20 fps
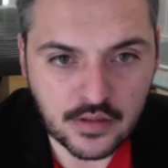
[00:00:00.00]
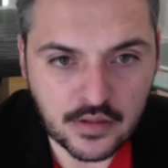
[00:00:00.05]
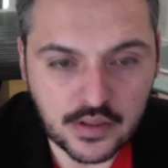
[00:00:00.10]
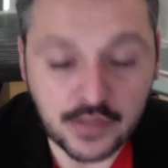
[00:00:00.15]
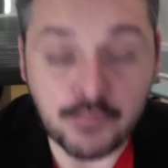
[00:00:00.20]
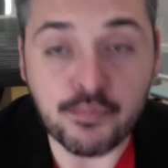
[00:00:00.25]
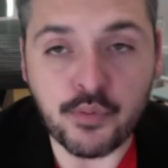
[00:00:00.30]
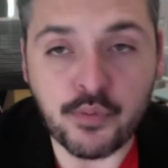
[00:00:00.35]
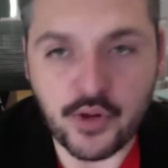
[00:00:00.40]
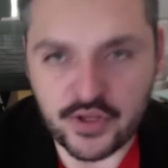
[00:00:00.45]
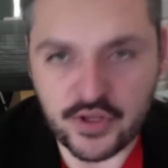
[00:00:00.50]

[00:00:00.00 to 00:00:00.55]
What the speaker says: more